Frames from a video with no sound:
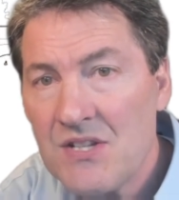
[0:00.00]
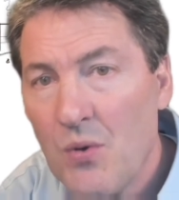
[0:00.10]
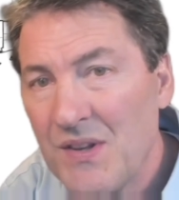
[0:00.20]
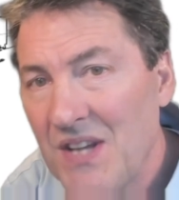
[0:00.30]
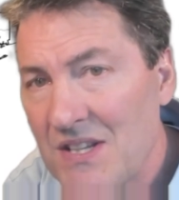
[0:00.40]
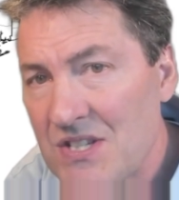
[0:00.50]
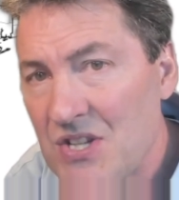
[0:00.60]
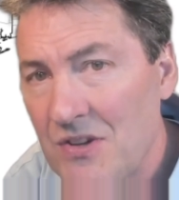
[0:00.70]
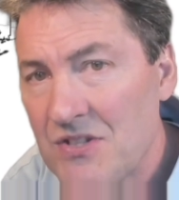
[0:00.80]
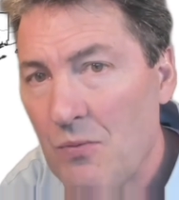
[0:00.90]
So it does
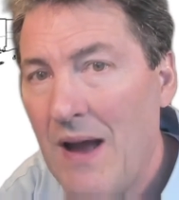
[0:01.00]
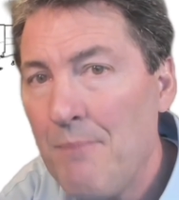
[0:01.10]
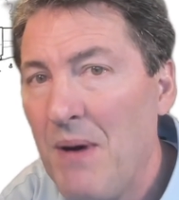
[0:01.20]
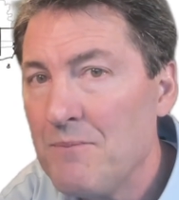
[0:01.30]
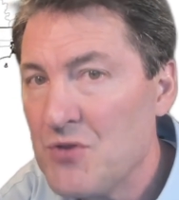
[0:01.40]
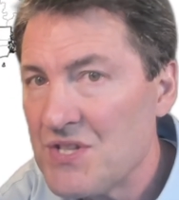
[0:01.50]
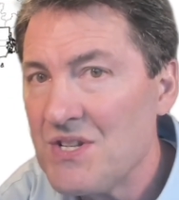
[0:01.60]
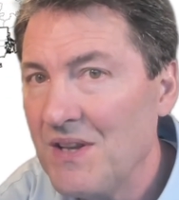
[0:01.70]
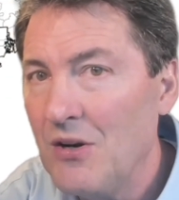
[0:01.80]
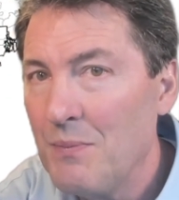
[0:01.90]
start to wrap up
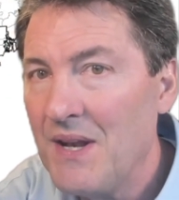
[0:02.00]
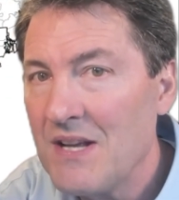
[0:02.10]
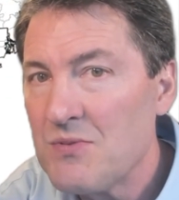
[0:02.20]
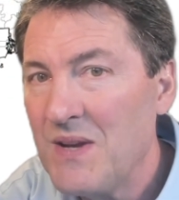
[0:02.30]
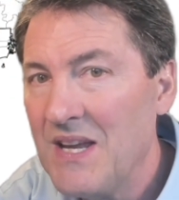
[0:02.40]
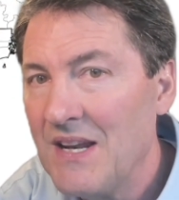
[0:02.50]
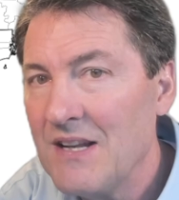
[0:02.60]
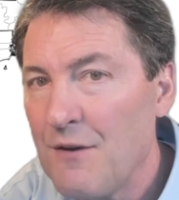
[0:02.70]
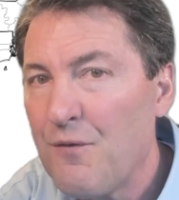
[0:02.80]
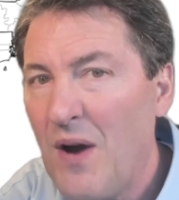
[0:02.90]
just a little bit as we get
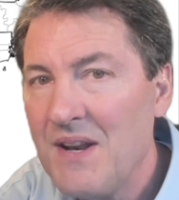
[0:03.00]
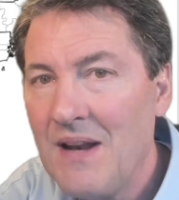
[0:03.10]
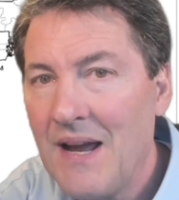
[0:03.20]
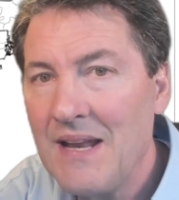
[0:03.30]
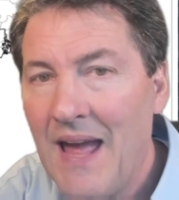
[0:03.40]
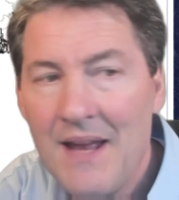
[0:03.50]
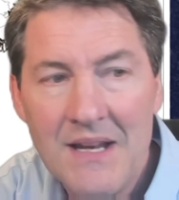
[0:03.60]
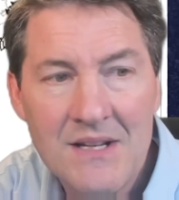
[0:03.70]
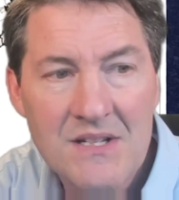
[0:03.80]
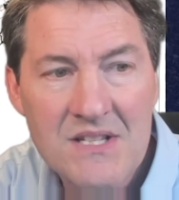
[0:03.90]
into Friday night and
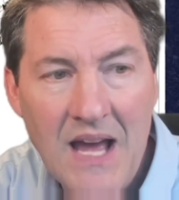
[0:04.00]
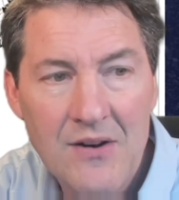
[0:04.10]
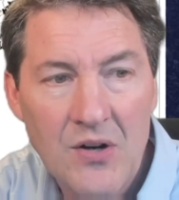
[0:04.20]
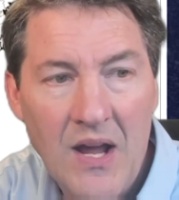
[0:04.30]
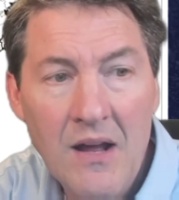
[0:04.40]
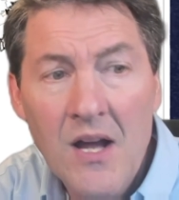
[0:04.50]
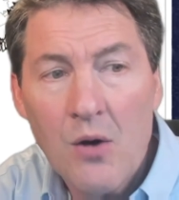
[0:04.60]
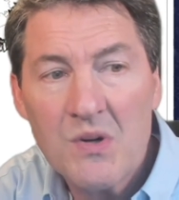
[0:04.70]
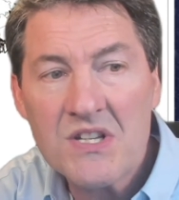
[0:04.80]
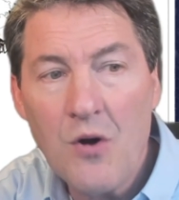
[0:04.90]
into Saturday
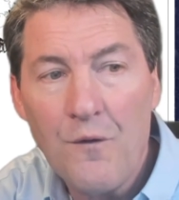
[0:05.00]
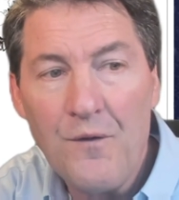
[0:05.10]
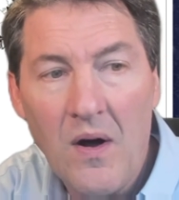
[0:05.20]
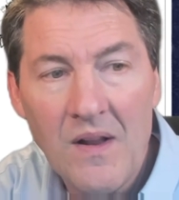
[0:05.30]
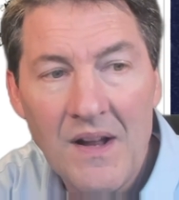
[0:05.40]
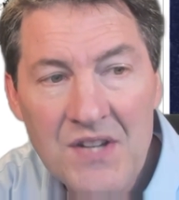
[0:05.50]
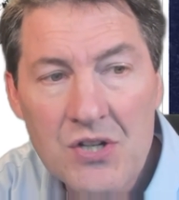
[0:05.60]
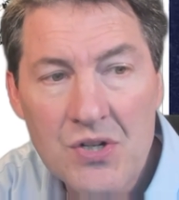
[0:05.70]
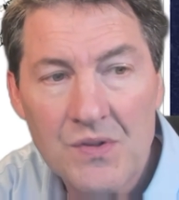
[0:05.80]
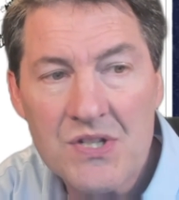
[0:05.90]
with snowfall,
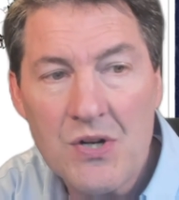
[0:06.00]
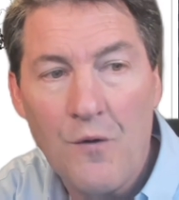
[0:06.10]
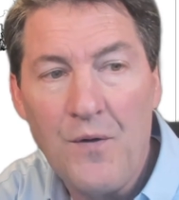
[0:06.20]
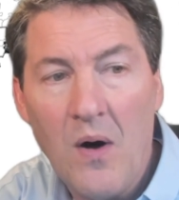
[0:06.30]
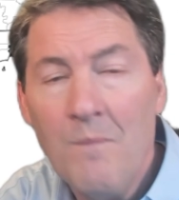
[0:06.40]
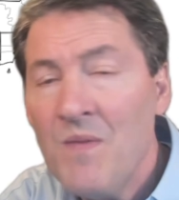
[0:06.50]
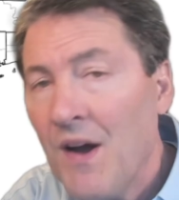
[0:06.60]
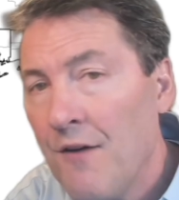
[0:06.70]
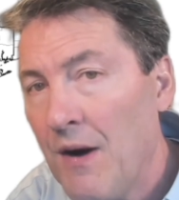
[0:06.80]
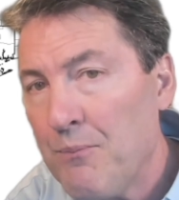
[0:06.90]
additional snowfall
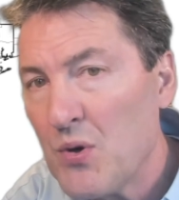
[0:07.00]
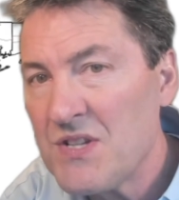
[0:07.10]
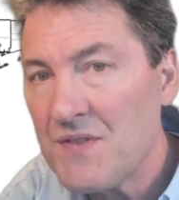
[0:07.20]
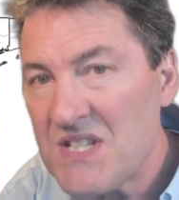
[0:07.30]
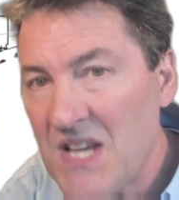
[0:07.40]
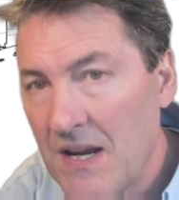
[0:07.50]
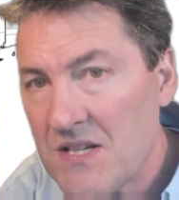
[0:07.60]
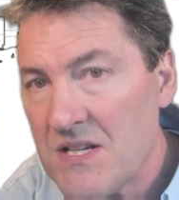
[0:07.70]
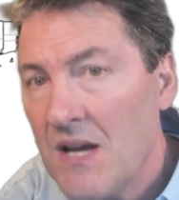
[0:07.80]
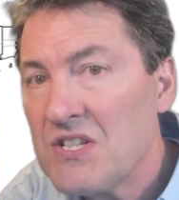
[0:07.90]
of upwards of
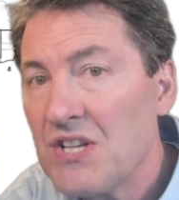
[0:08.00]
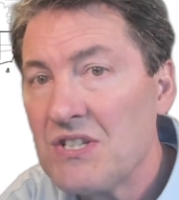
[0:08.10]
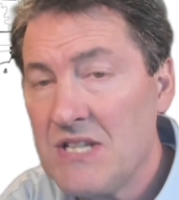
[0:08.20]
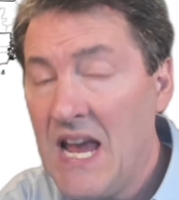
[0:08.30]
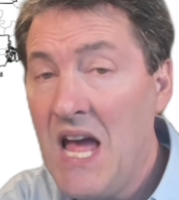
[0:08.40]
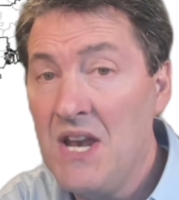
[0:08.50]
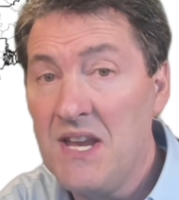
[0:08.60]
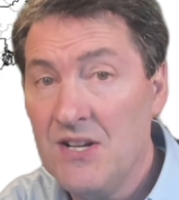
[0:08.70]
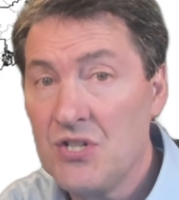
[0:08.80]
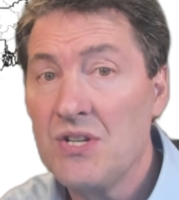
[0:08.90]
6 to 10
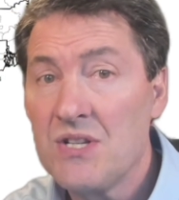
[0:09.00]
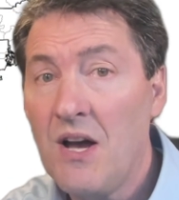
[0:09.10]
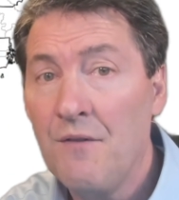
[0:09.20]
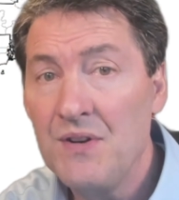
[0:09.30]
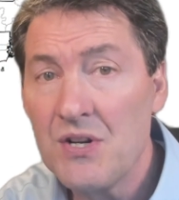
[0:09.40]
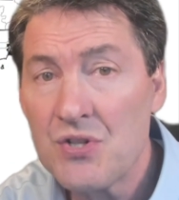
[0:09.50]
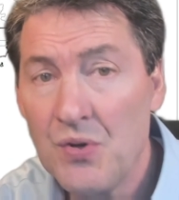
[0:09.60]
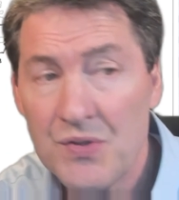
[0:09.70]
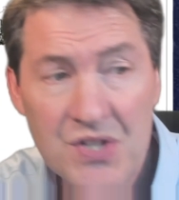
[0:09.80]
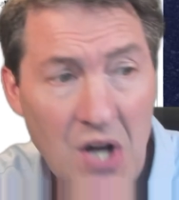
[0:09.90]
inches of
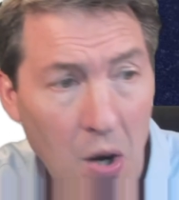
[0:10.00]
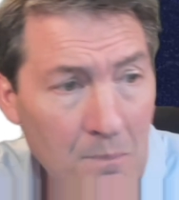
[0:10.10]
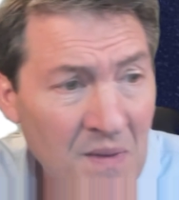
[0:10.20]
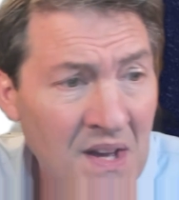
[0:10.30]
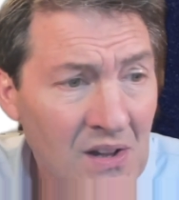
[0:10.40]
additional snow.